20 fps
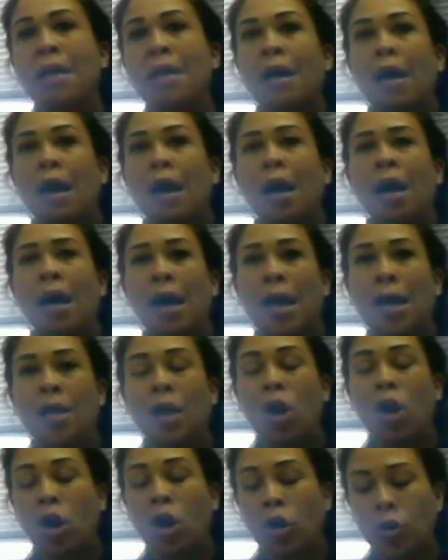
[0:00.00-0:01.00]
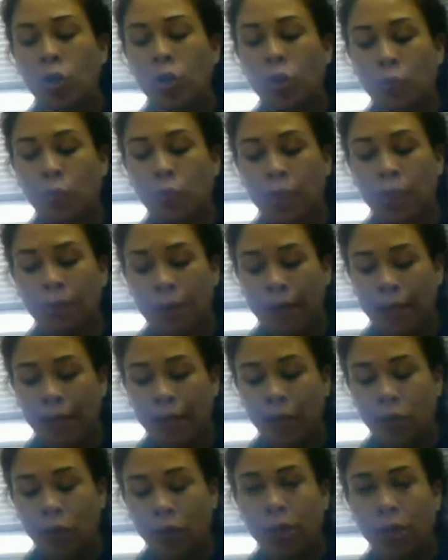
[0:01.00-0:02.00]
And are you really
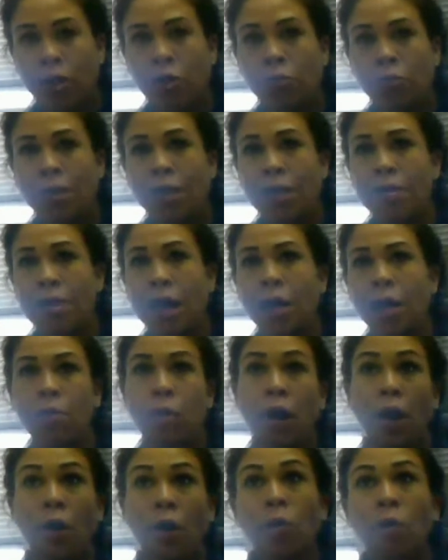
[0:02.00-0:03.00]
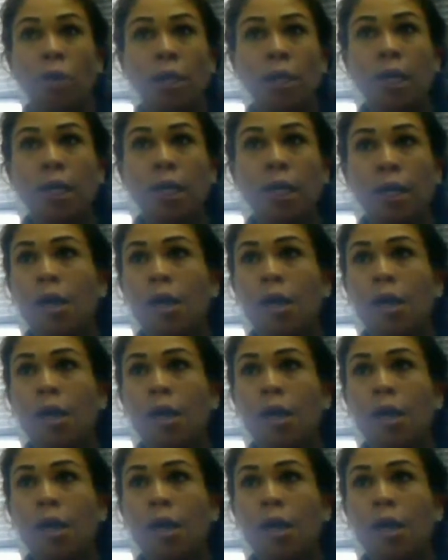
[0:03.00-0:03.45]
making sure that you're making that a priority?